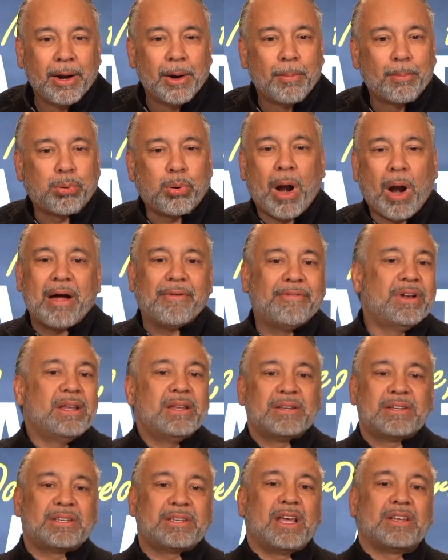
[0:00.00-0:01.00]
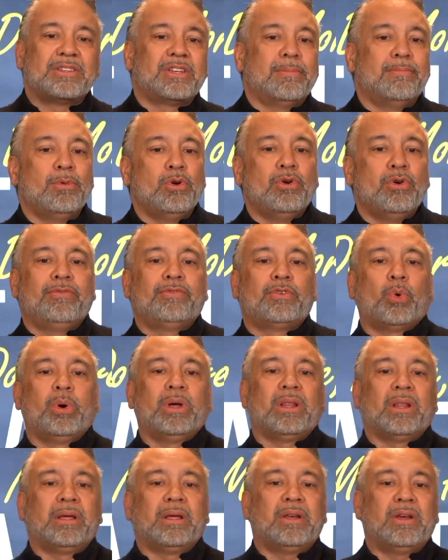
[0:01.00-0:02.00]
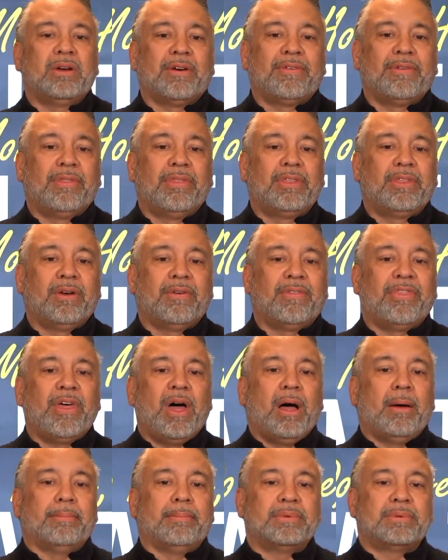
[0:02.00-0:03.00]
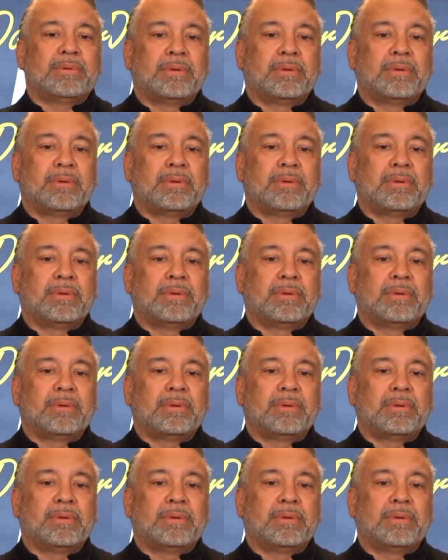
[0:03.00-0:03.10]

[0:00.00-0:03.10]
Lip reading: Providence doesn't move twiddling your thumbs.